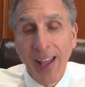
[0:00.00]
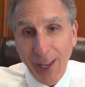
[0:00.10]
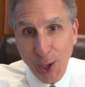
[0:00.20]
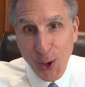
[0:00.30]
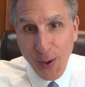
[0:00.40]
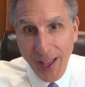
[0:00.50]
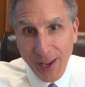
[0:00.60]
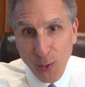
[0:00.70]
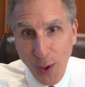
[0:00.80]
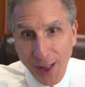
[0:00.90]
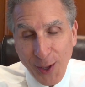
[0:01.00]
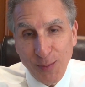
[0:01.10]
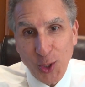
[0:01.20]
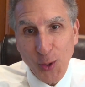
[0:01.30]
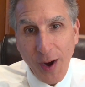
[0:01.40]
Hello, and
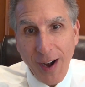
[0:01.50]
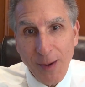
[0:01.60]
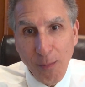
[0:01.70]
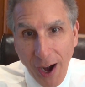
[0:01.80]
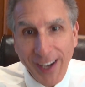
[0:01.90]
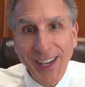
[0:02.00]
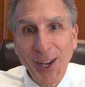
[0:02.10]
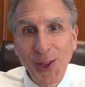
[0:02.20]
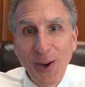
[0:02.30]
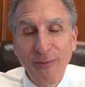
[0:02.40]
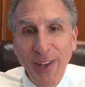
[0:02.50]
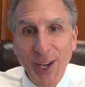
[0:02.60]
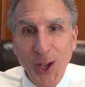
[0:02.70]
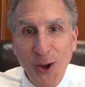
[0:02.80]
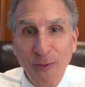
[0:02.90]
welcome to our market alert
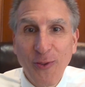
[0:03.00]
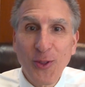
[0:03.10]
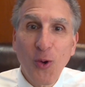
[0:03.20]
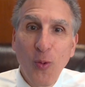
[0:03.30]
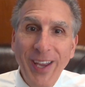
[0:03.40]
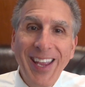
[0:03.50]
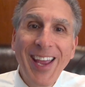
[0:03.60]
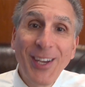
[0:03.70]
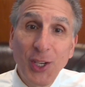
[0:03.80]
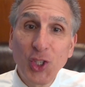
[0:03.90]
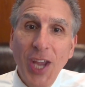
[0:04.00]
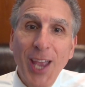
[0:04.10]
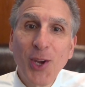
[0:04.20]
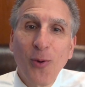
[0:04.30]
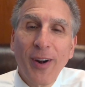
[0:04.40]
video for the week ended
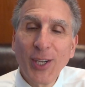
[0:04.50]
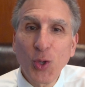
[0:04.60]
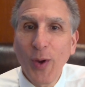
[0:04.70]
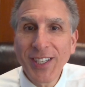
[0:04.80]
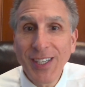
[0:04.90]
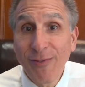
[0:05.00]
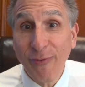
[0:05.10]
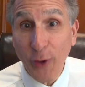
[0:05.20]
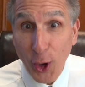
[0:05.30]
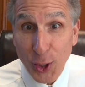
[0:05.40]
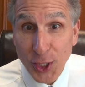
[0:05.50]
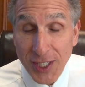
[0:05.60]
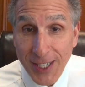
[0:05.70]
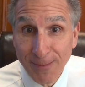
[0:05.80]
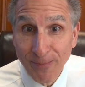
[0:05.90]
January
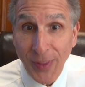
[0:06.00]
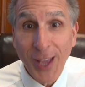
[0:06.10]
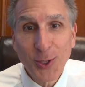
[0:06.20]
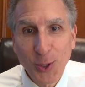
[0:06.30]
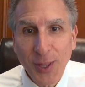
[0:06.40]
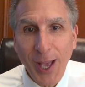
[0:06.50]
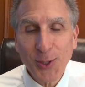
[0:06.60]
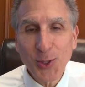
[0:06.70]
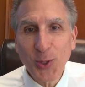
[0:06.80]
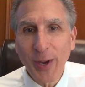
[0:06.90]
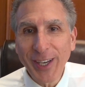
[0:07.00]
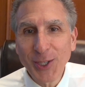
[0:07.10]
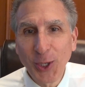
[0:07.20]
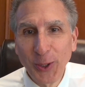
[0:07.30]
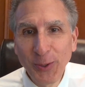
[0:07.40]
21st,
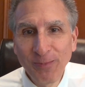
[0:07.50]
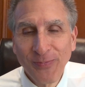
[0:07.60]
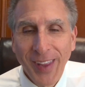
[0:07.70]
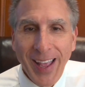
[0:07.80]
2022.